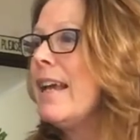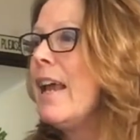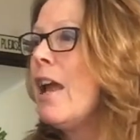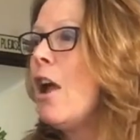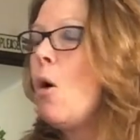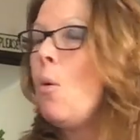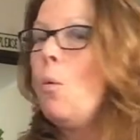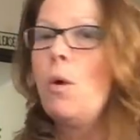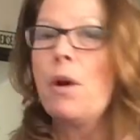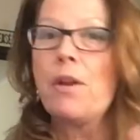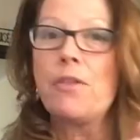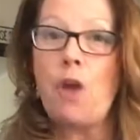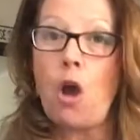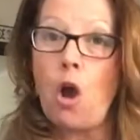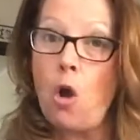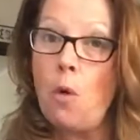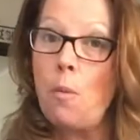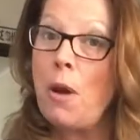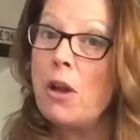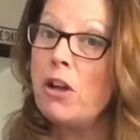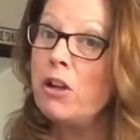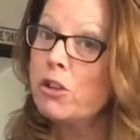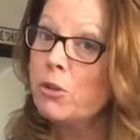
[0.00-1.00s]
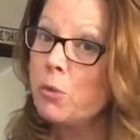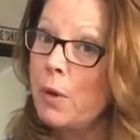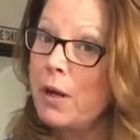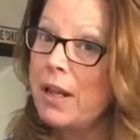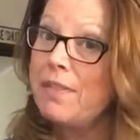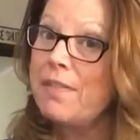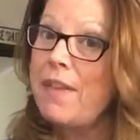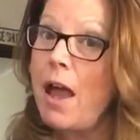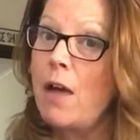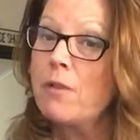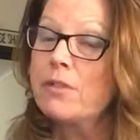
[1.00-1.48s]
where the home under
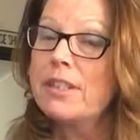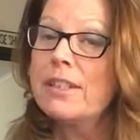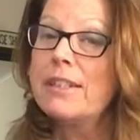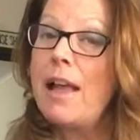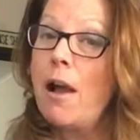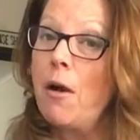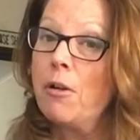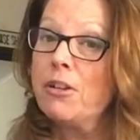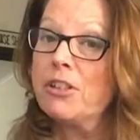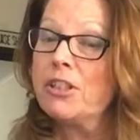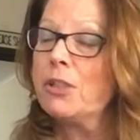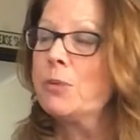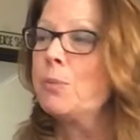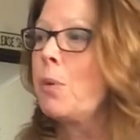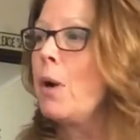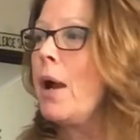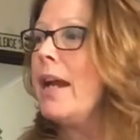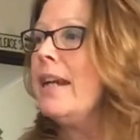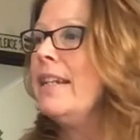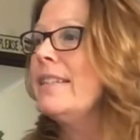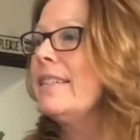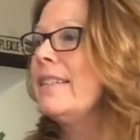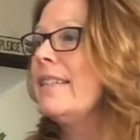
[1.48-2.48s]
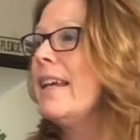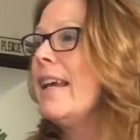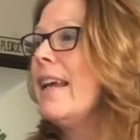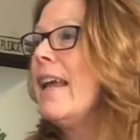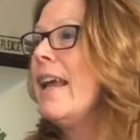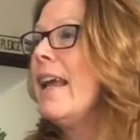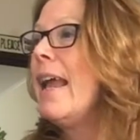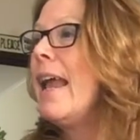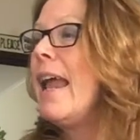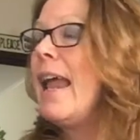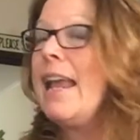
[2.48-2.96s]
$20,000 is priced
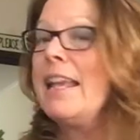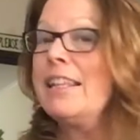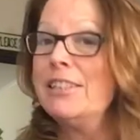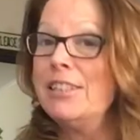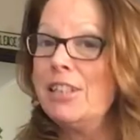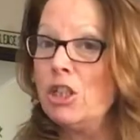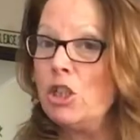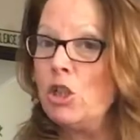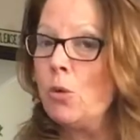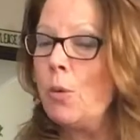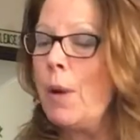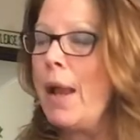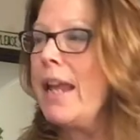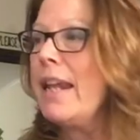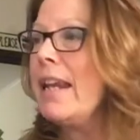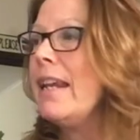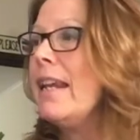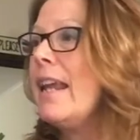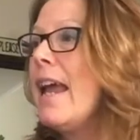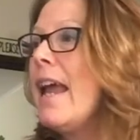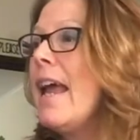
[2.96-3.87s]
and situated.